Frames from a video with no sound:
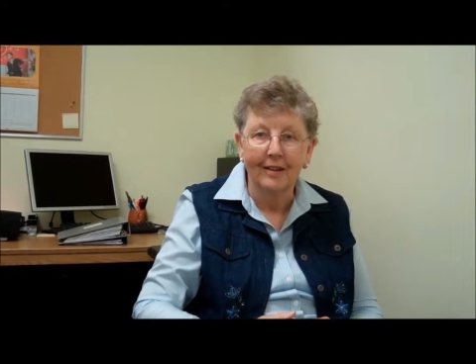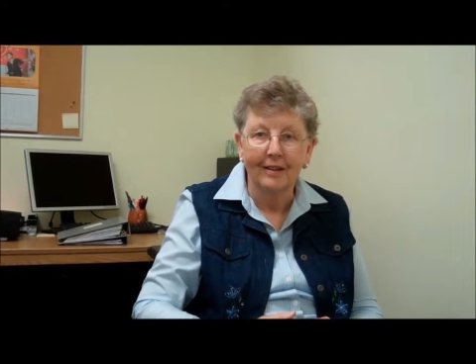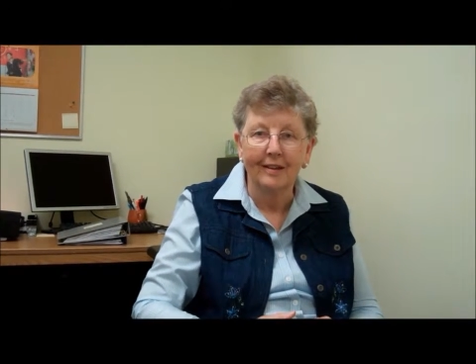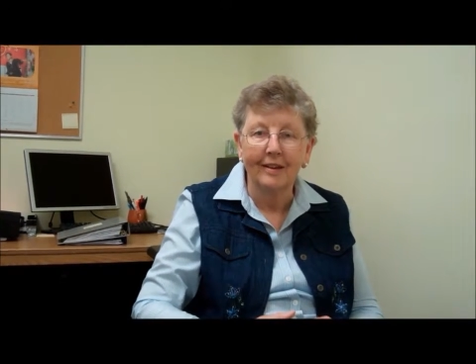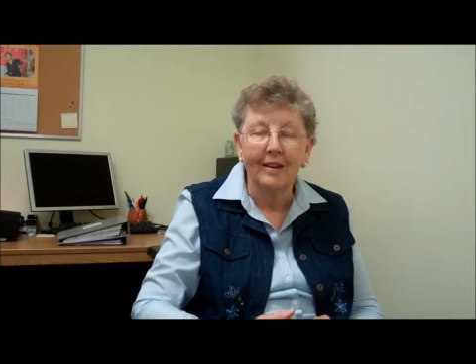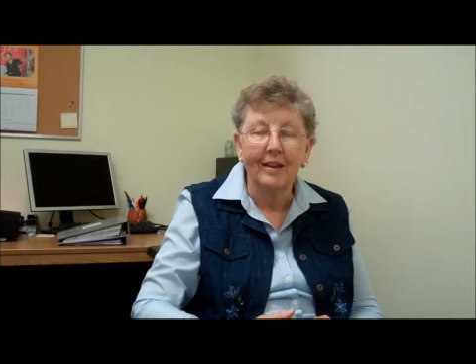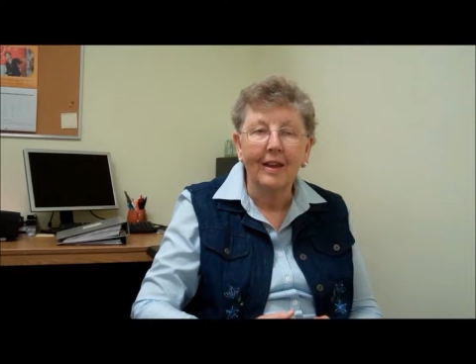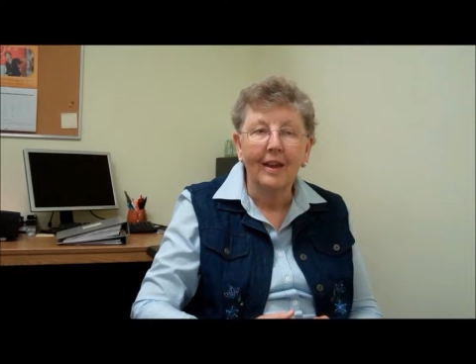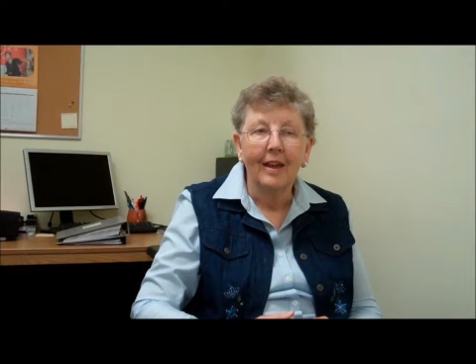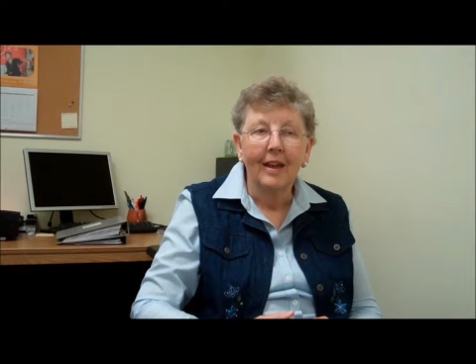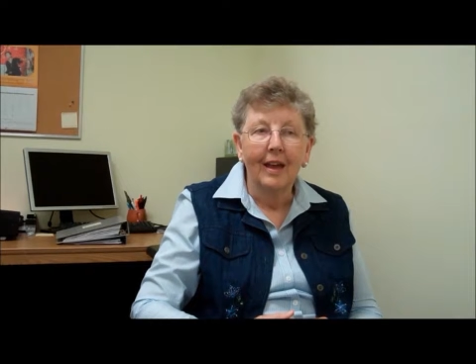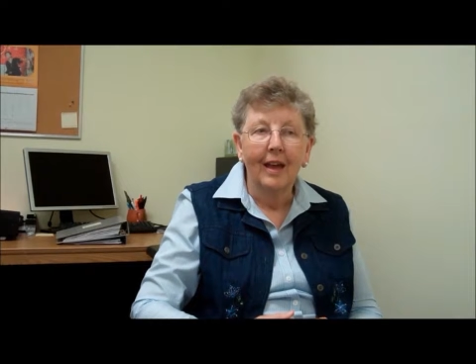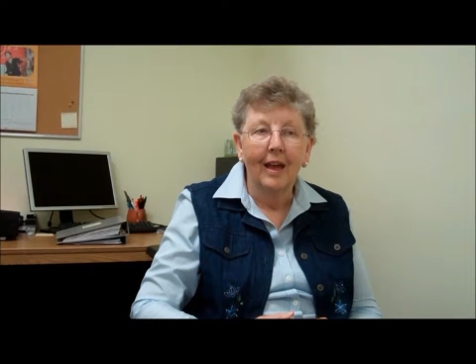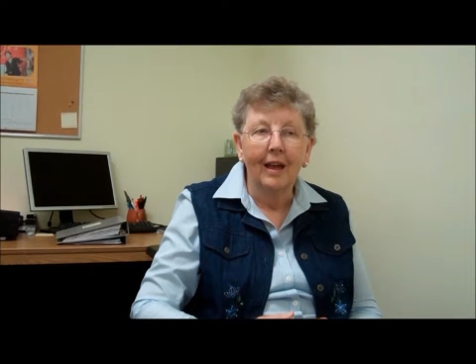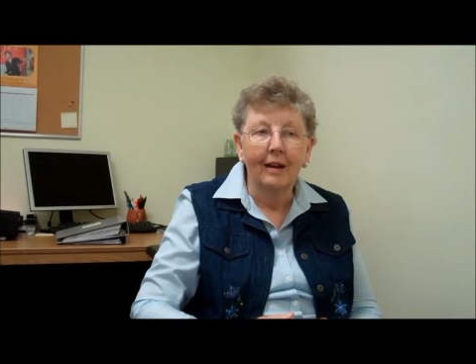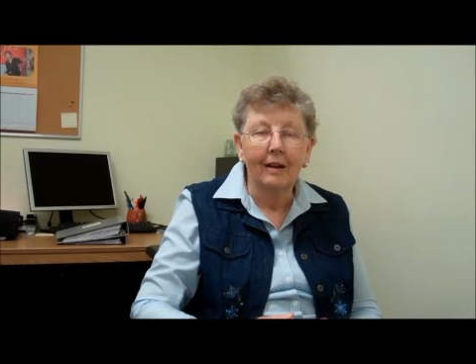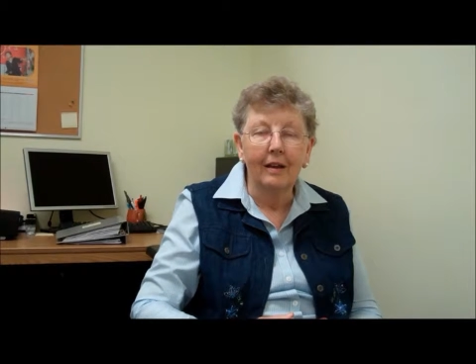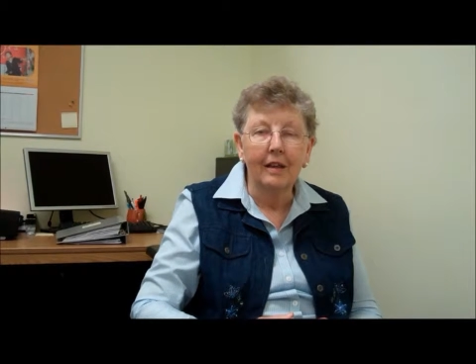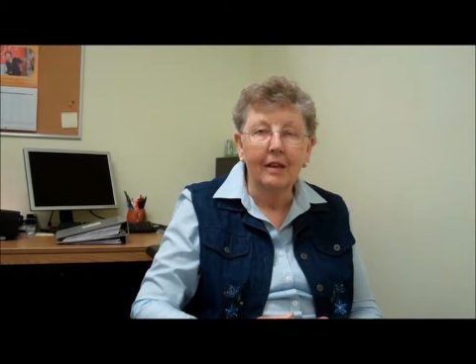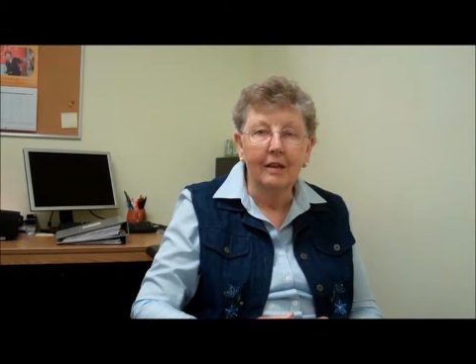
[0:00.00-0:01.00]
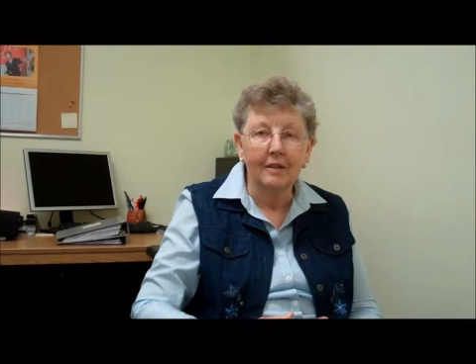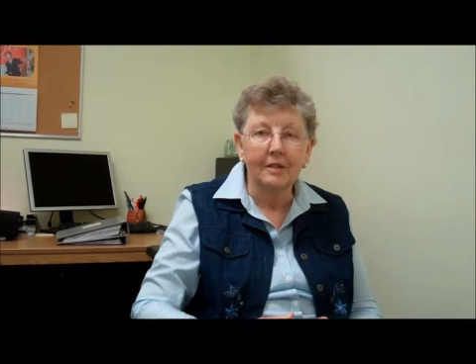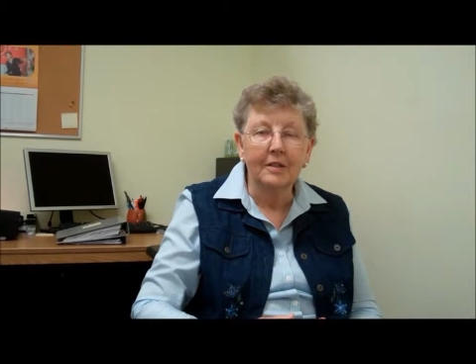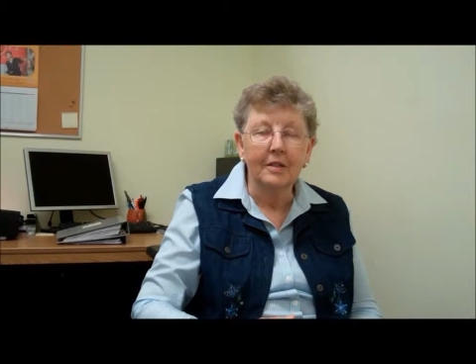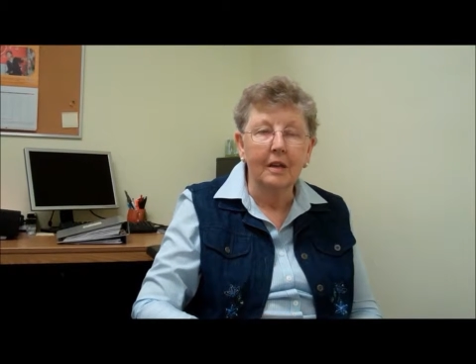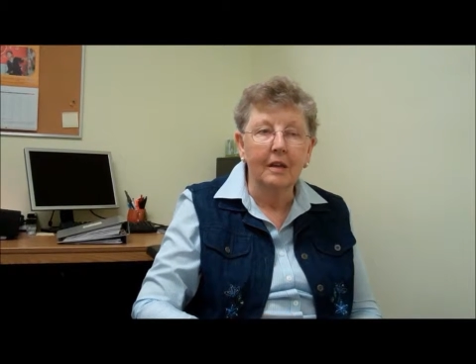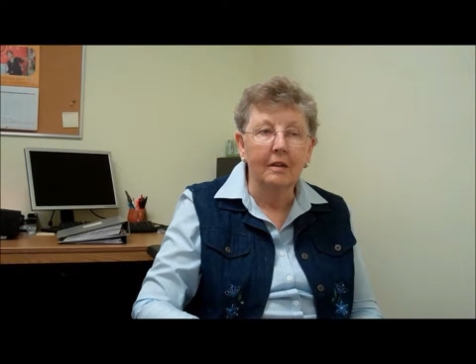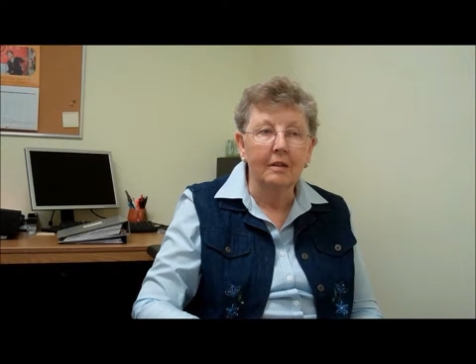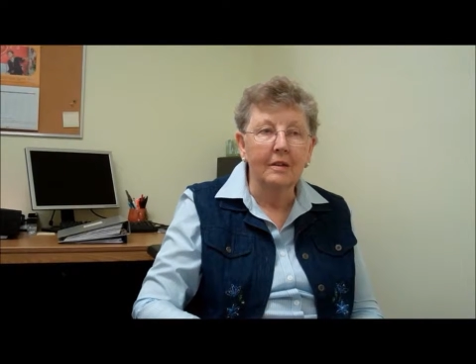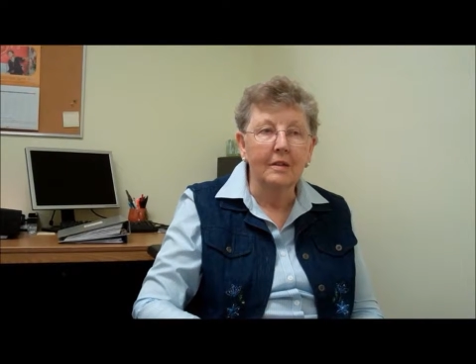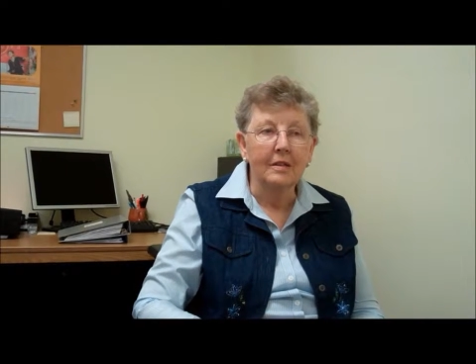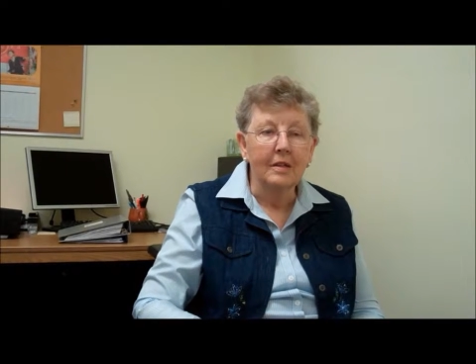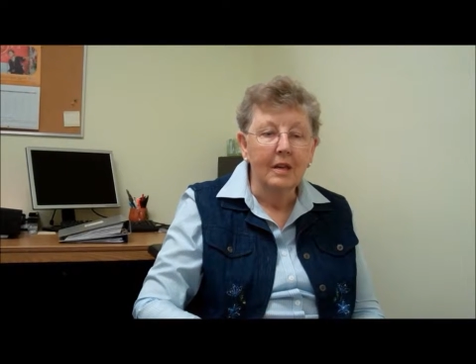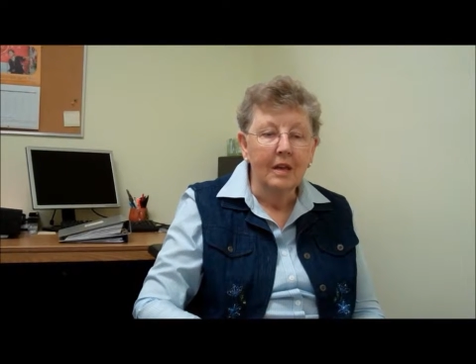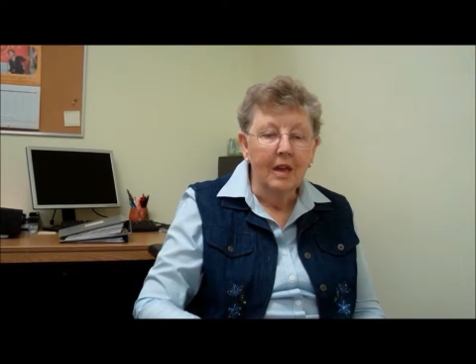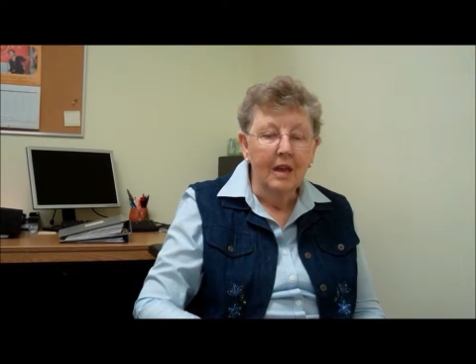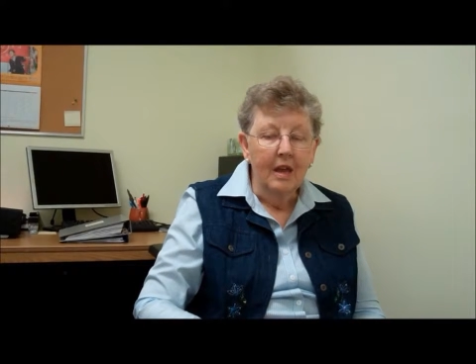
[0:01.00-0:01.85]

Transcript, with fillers: and, and legal skills.